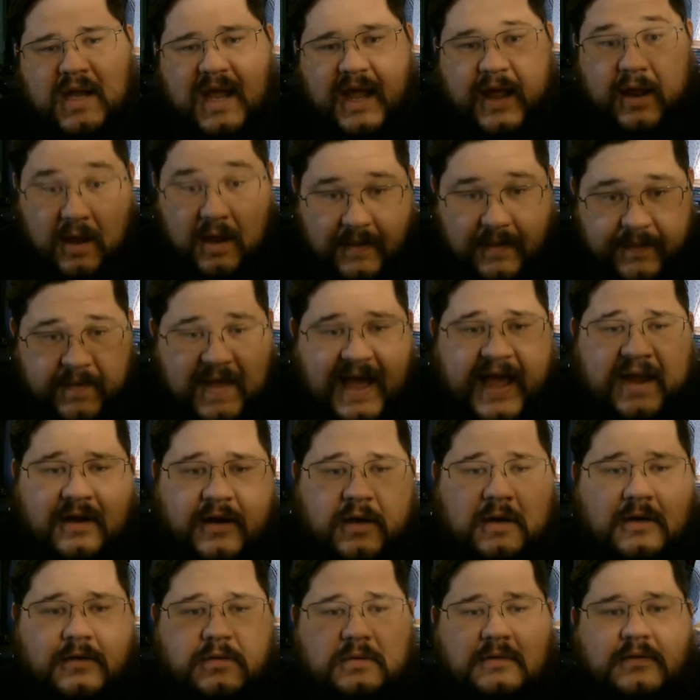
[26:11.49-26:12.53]
And on that
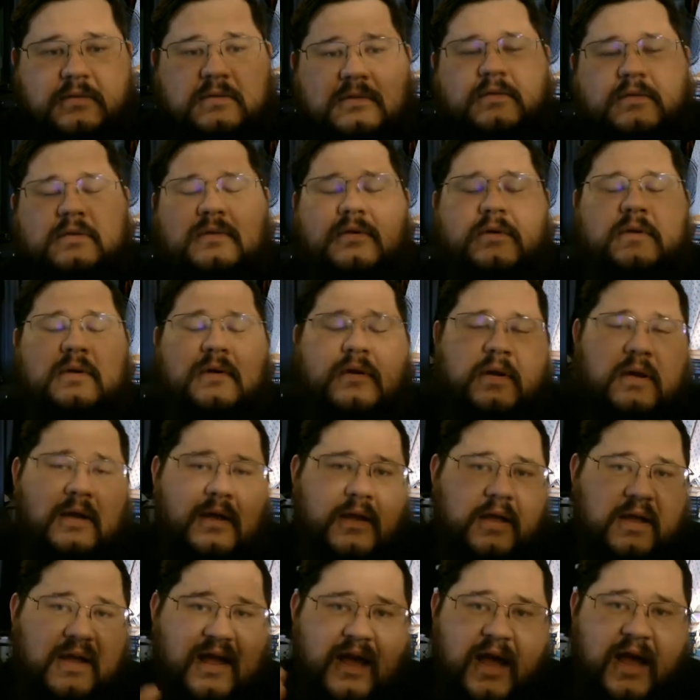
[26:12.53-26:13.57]
note,
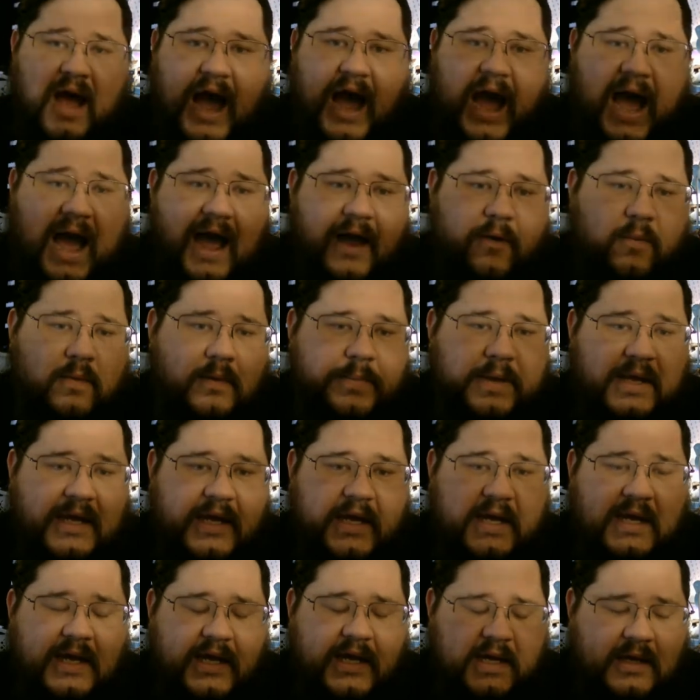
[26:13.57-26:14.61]
I will
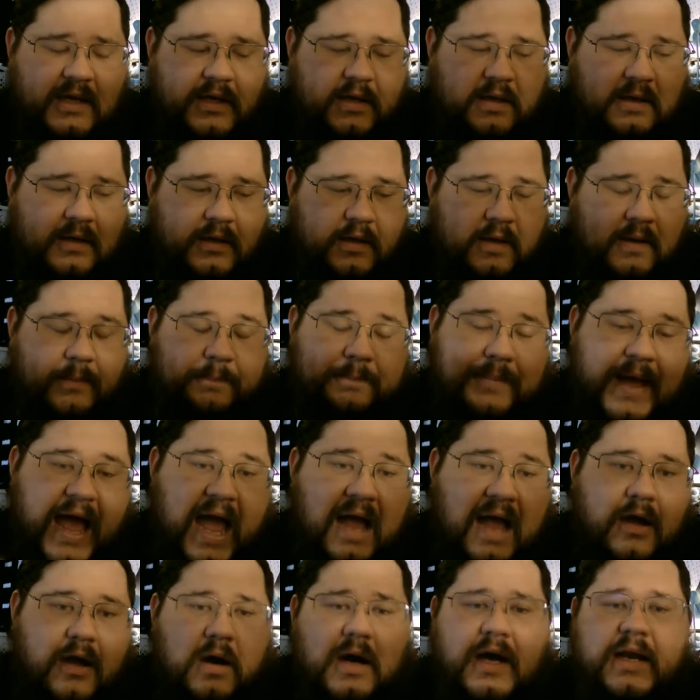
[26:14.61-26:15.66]
be
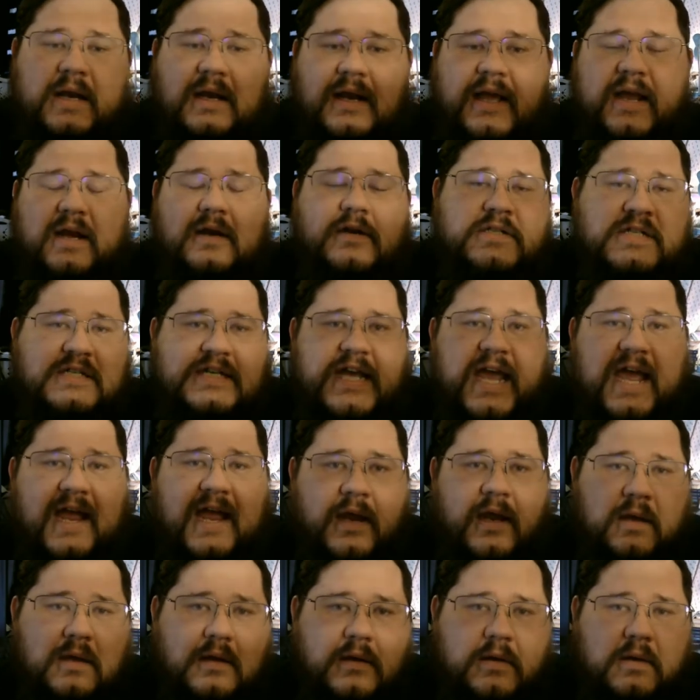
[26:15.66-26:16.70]
back on later
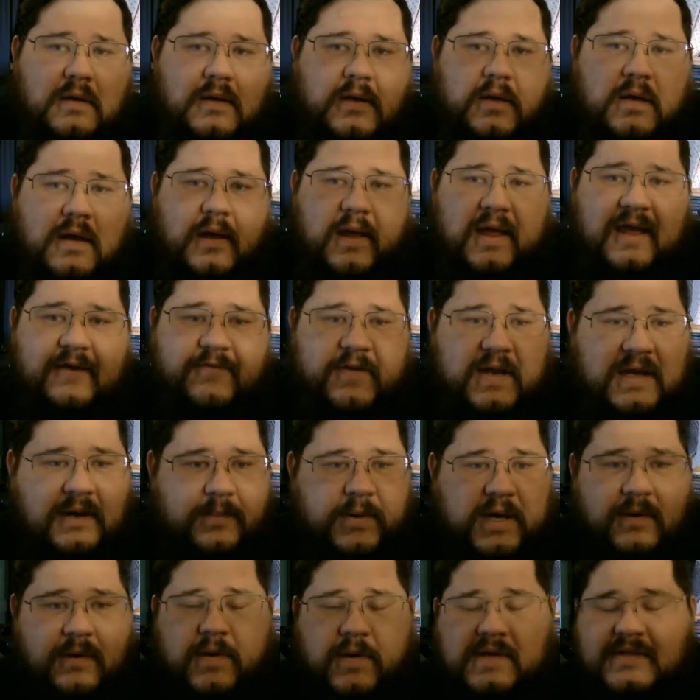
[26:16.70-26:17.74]
today. If
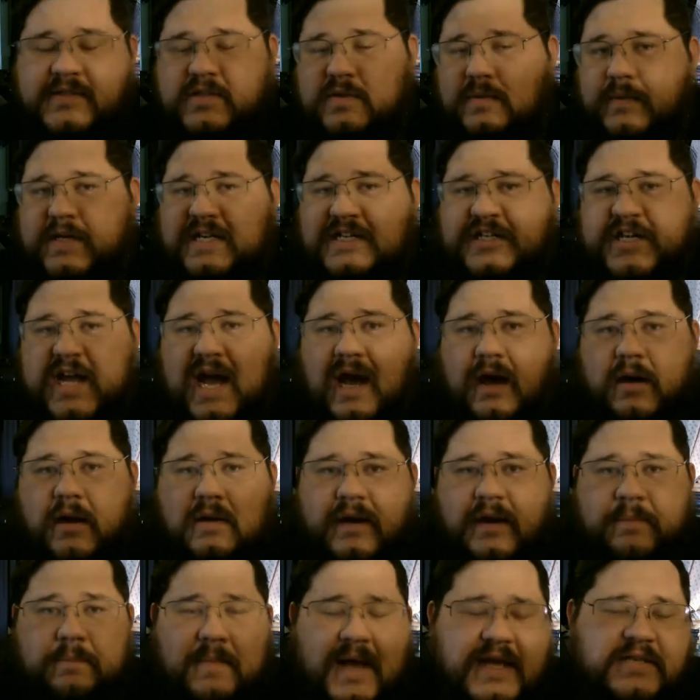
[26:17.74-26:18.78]
anybody wants to reach
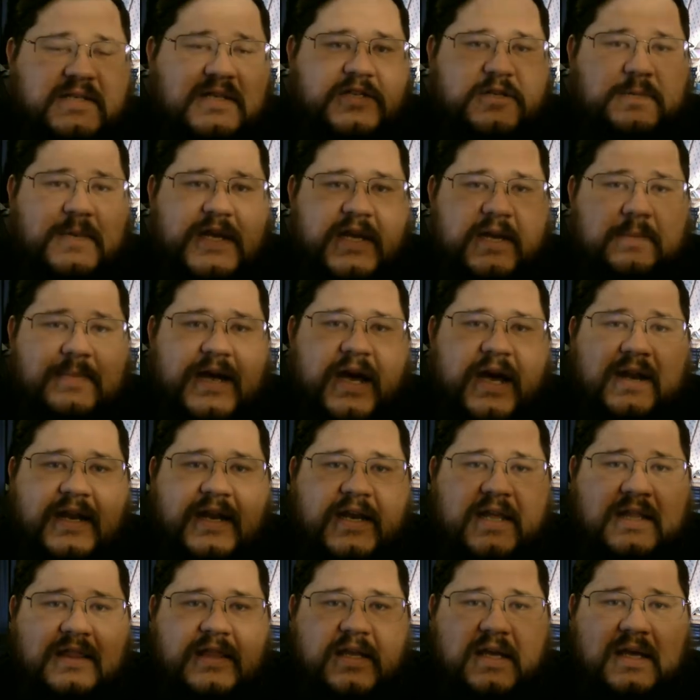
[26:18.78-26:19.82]
out and message me about
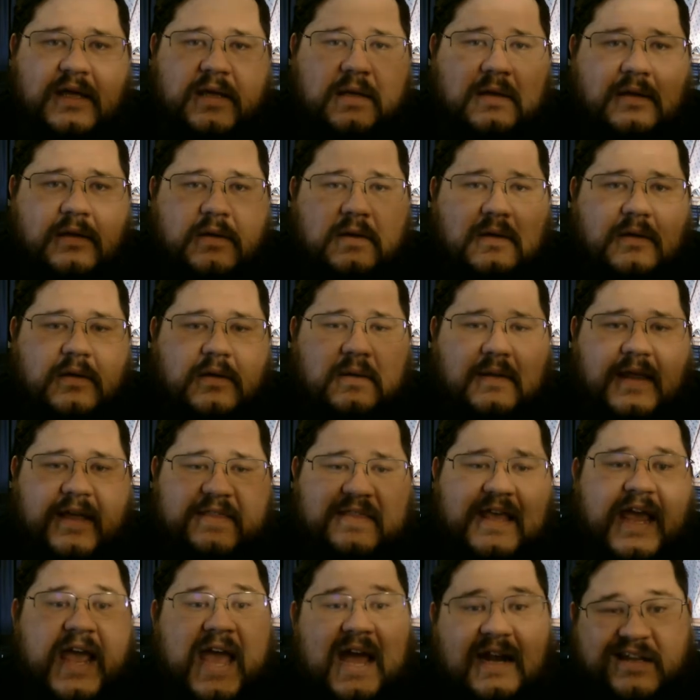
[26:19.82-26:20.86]
anything that
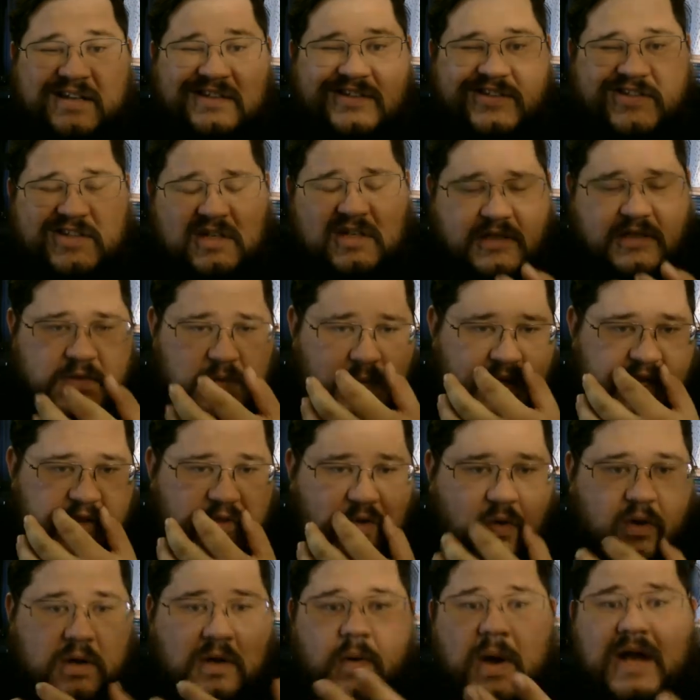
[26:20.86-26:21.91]
they had concerns with
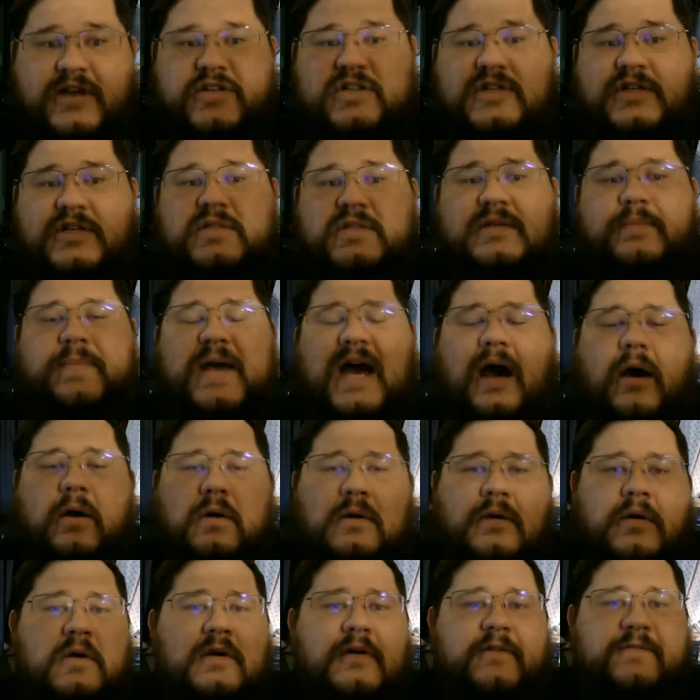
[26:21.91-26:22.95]
or questions about,
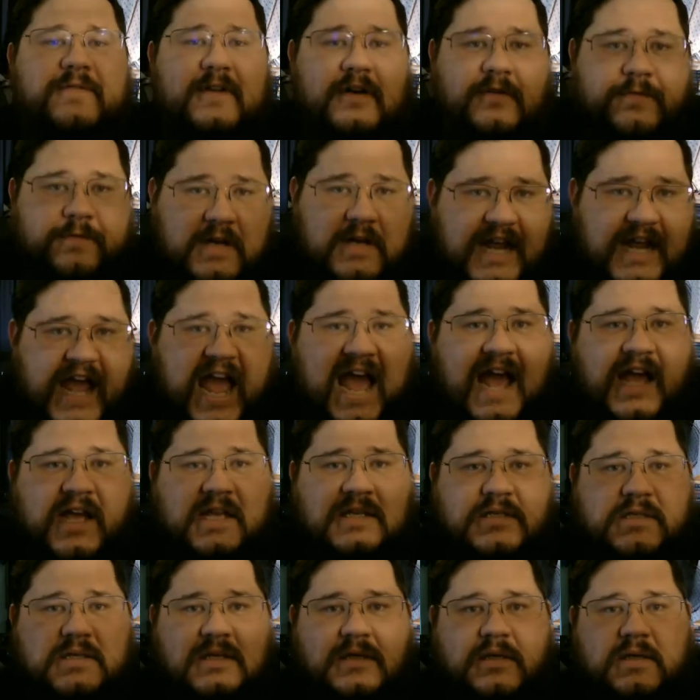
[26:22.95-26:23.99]
feel free to
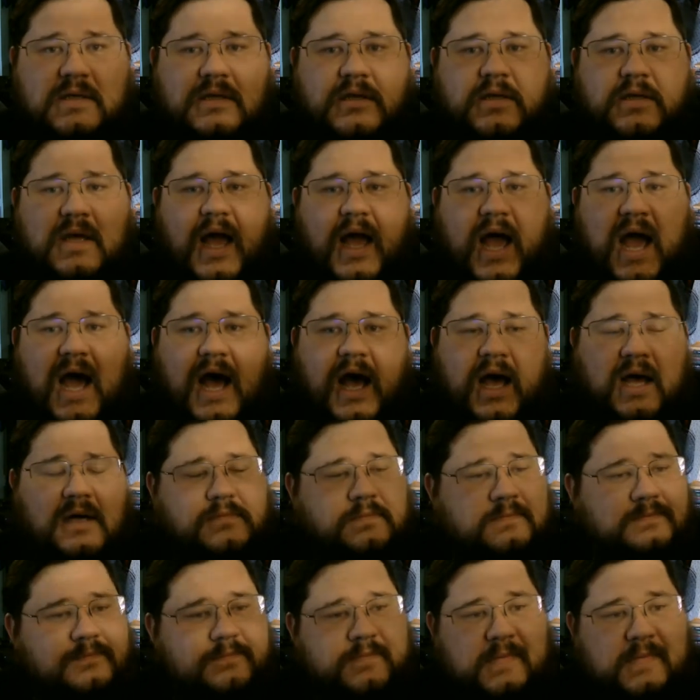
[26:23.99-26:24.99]
ask. I'm